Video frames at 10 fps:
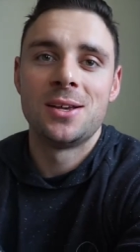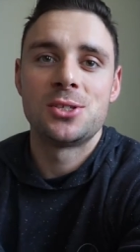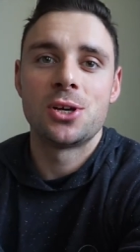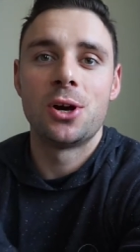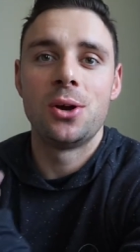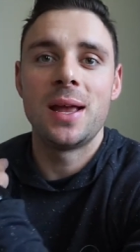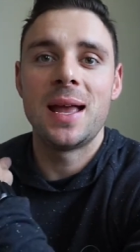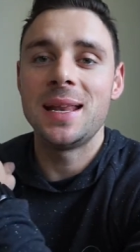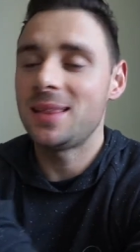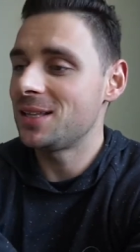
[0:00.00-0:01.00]
So
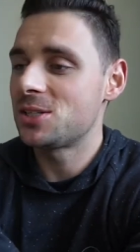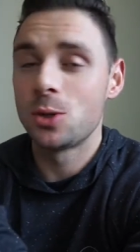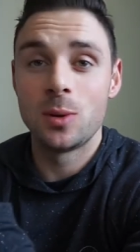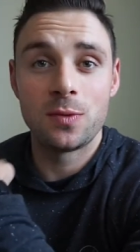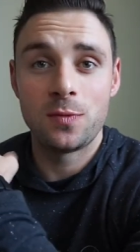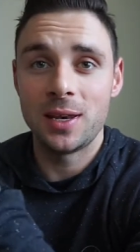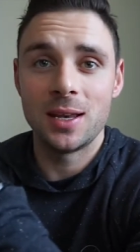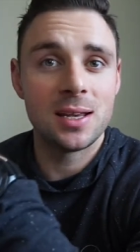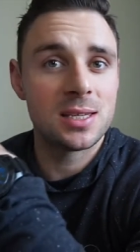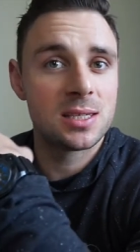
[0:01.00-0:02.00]
anything to do with
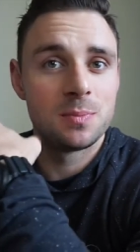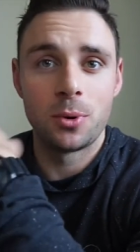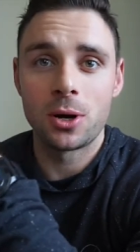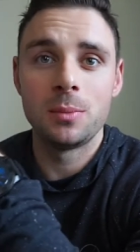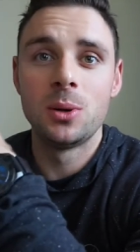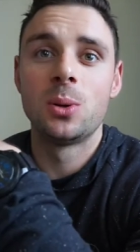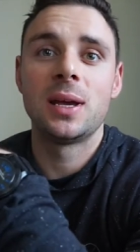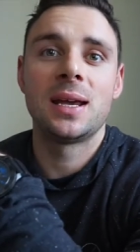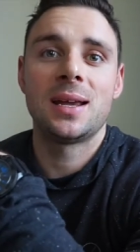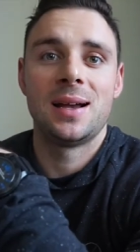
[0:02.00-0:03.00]
fitness,
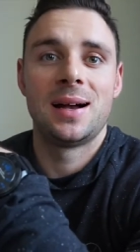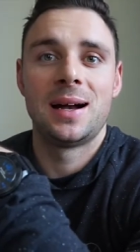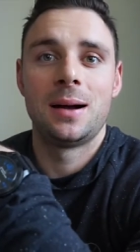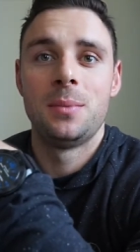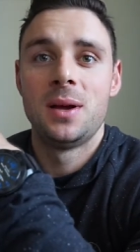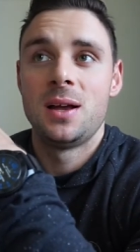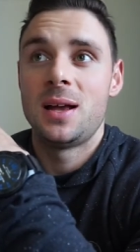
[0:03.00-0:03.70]
bodybuilding, um,